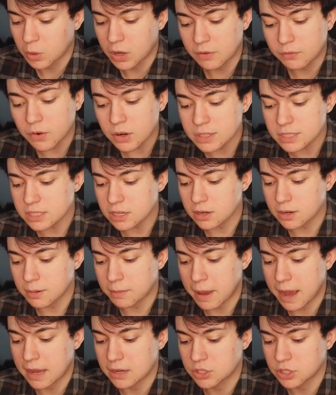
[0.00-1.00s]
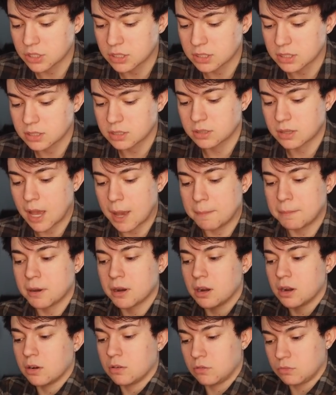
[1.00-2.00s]
When I first started patches, I
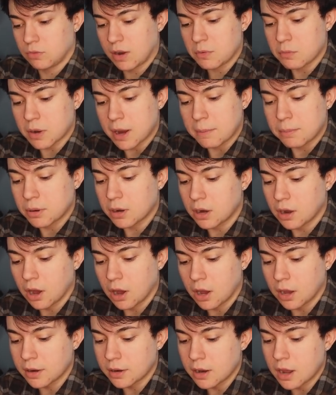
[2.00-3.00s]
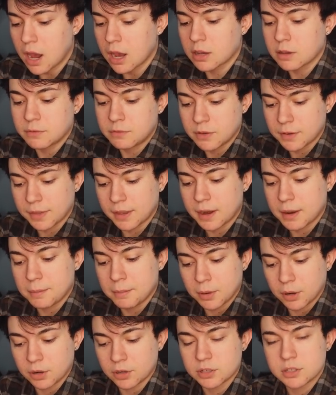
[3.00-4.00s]
put it right when I put it on, I could feel that
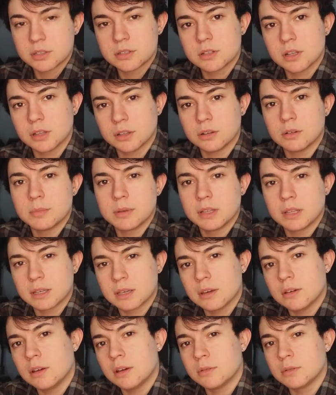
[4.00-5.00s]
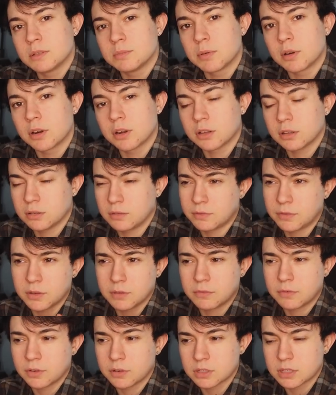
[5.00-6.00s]
it burnt a little bit. Like it was burning for
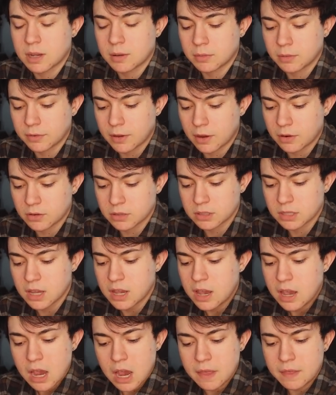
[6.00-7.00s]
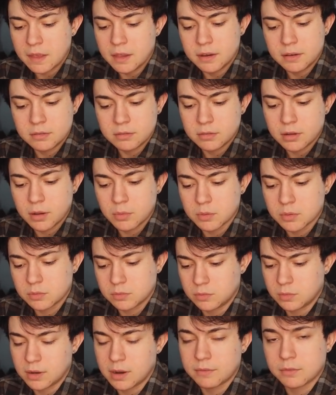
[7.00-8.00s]
the first couple of hours. And then
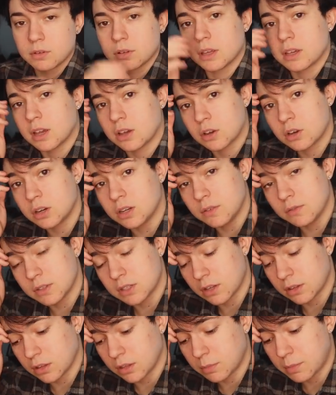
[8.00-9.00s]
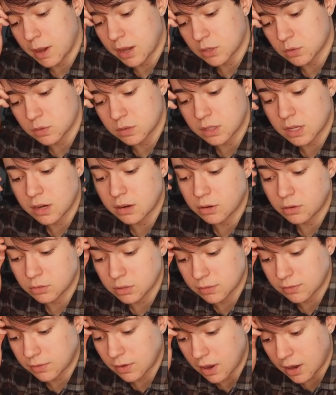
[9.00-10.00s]
I couldn't even tell that the patch was there. It
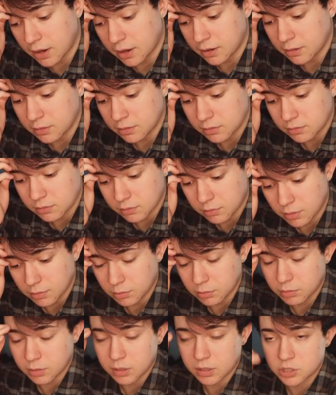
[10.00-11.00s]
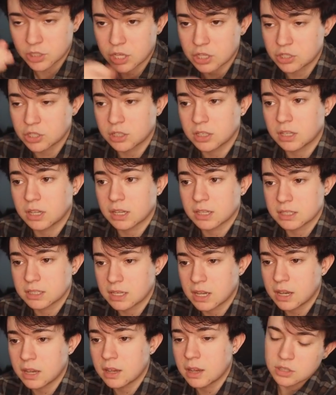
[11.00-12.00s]
was fine, blah, blah, blah. Changed it the next
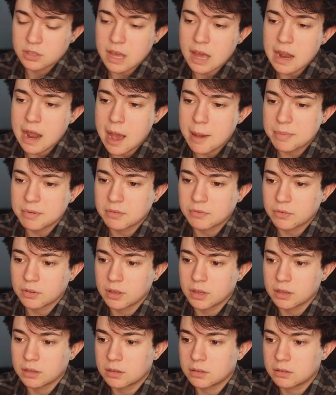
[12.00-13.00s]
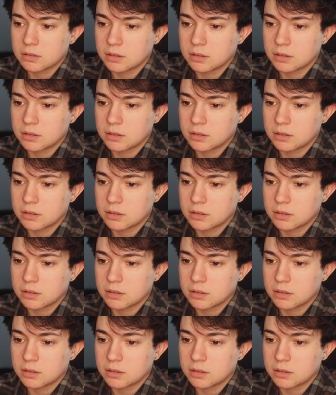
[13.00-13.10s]
day. So that happened for like